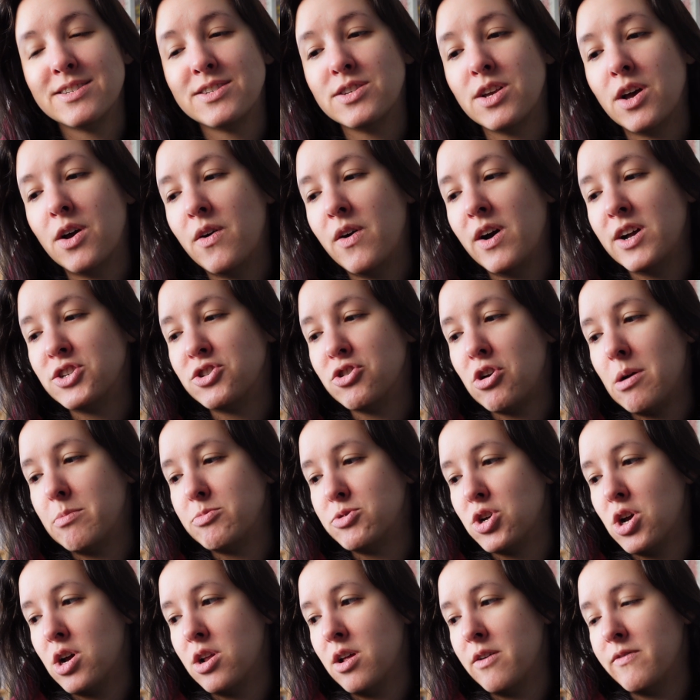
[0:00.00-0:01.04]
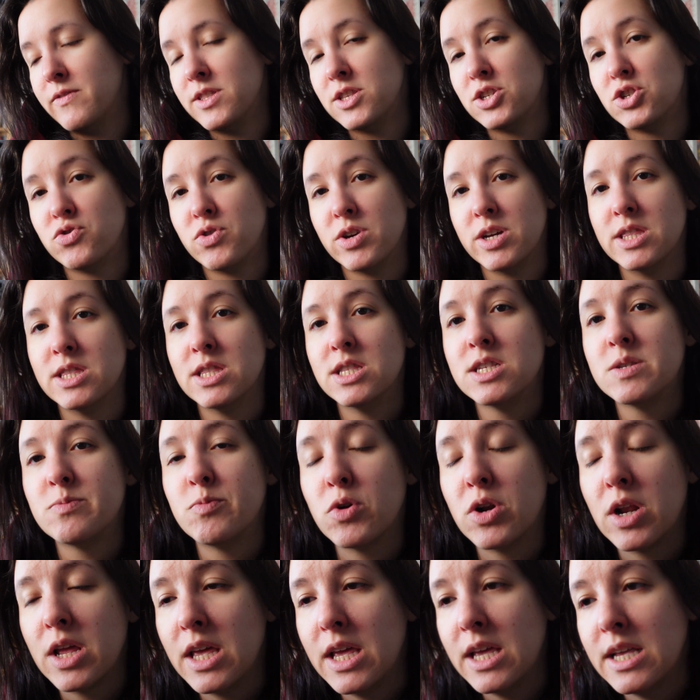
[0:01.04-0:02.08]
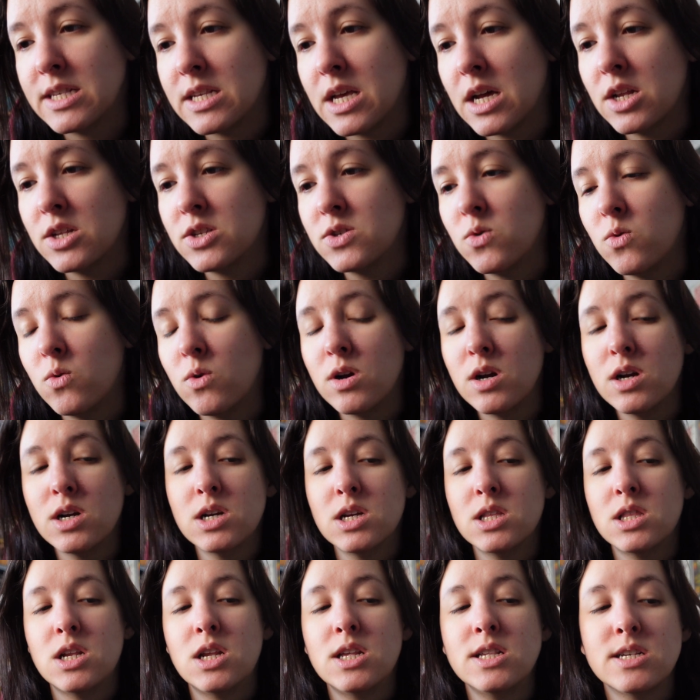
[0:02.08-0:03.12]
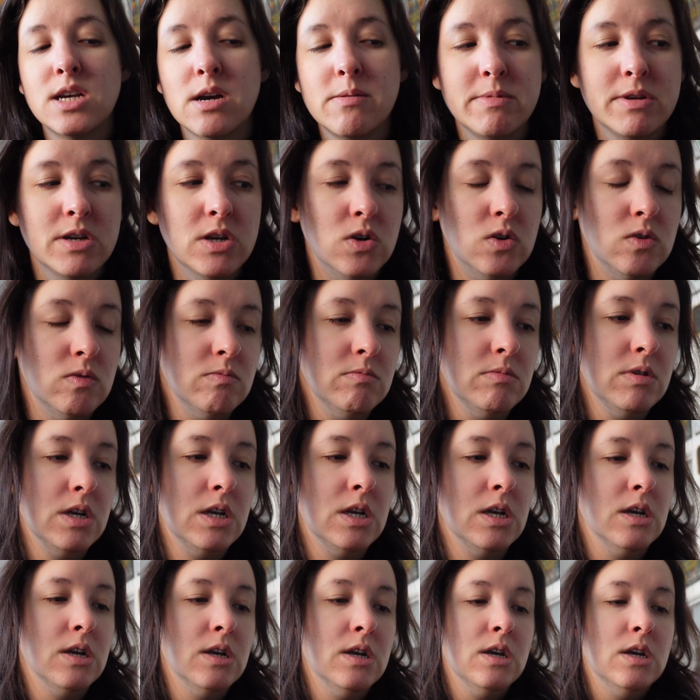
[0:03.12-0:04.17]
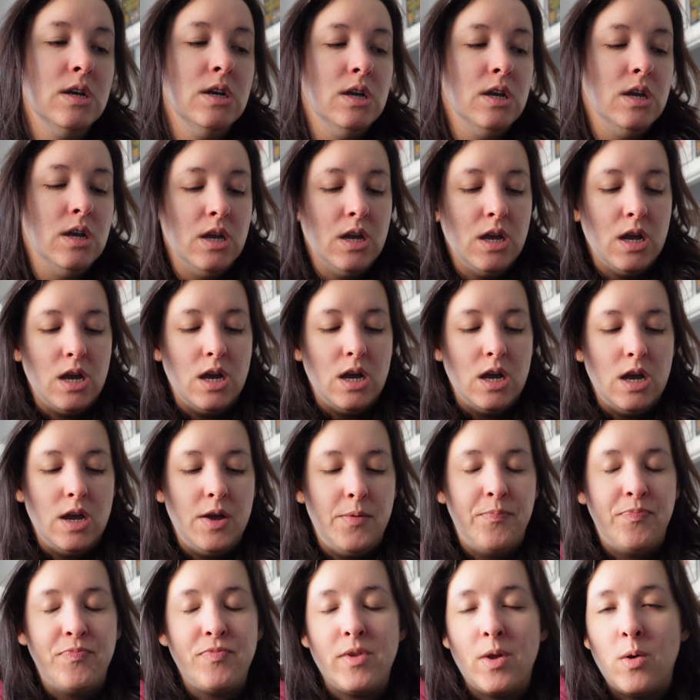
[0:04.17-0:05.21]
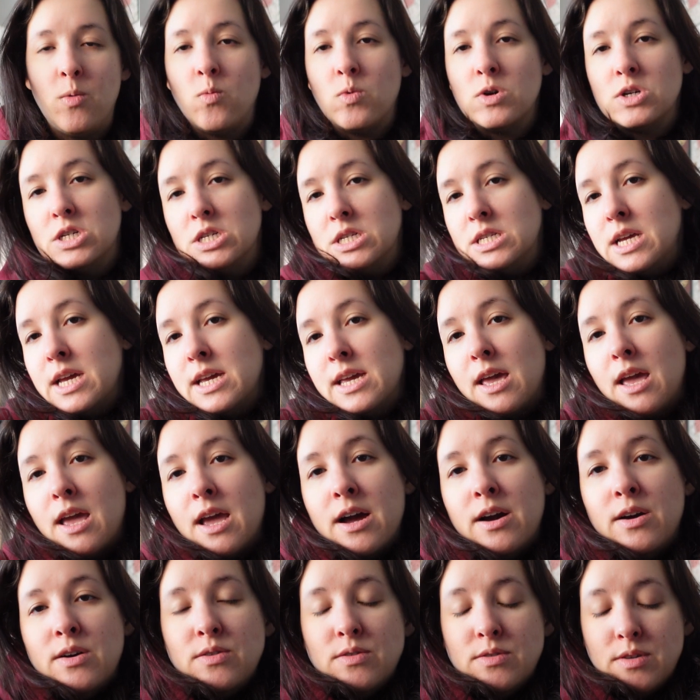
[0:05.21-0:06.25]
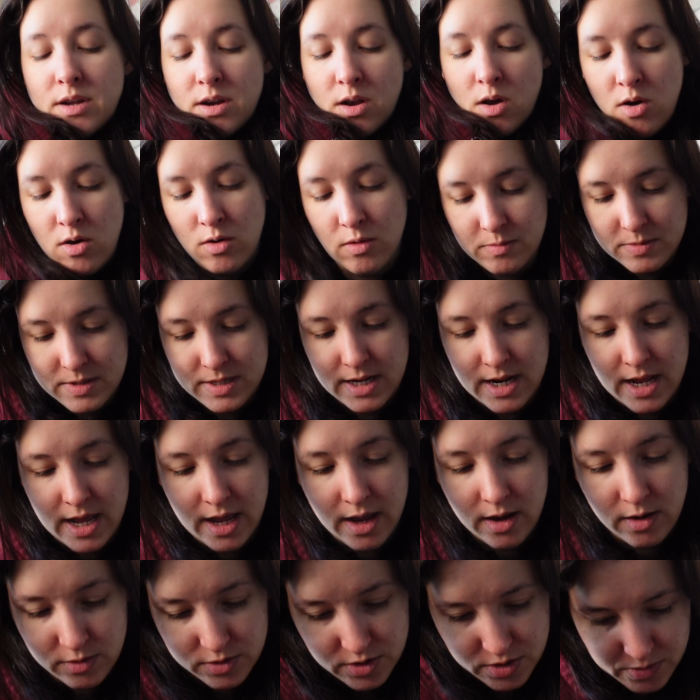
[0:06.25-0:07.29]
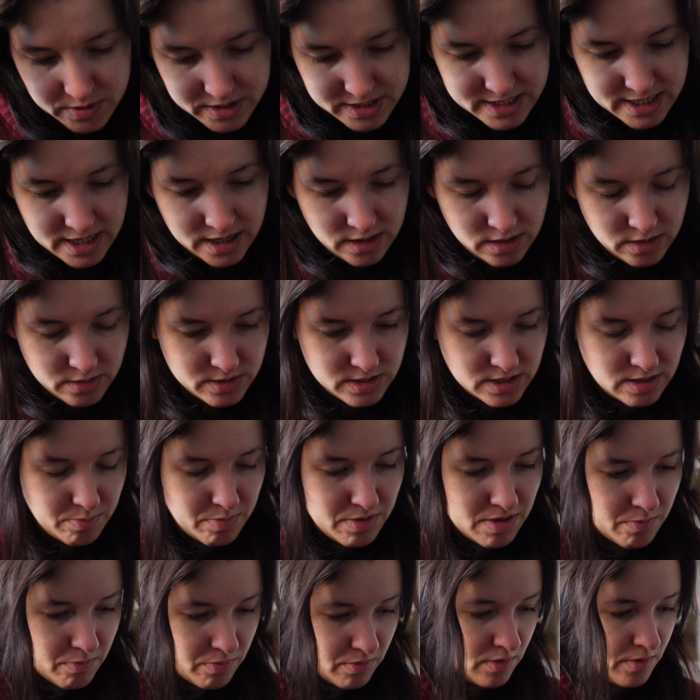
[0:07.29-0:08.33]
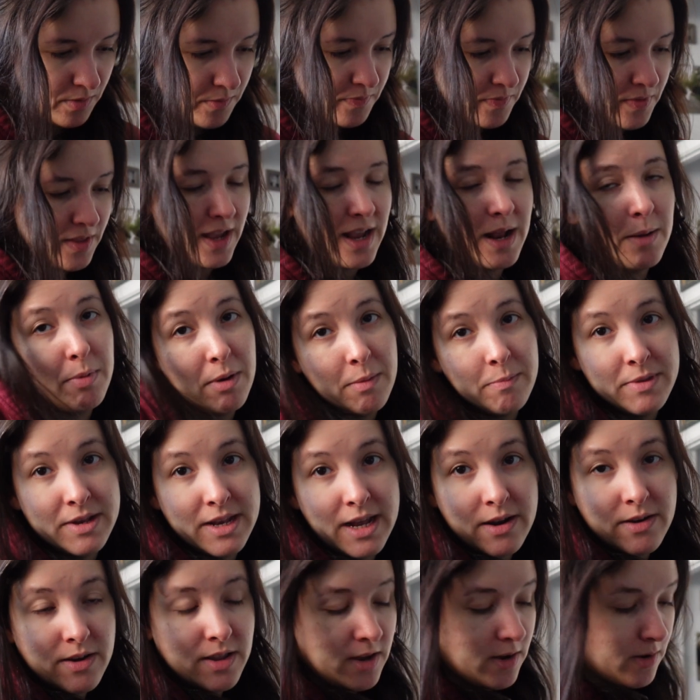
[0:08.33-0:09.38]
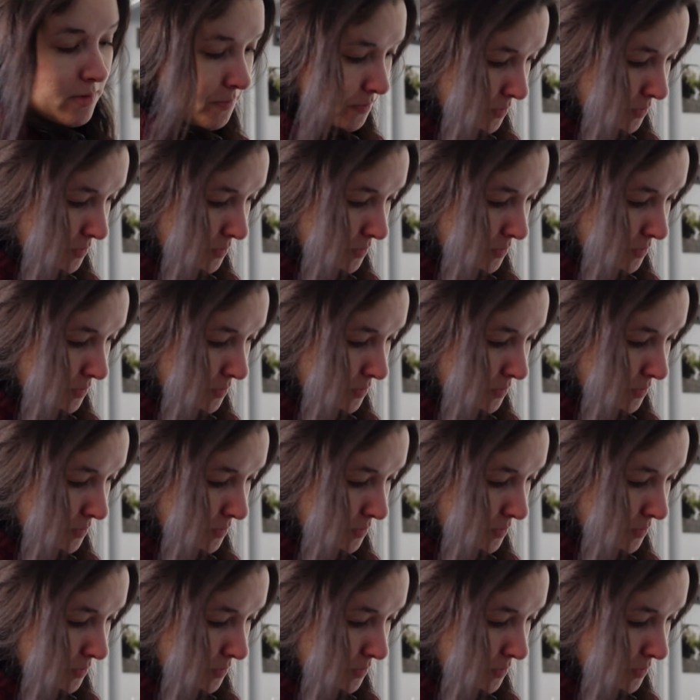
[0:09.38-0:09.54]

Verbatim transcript: So I dropped John off at the train this morning. He's got a tour and then he's coming home. And we're just hanging out at home today. Oh, do you want to say hello to the people? We got a puppy down here.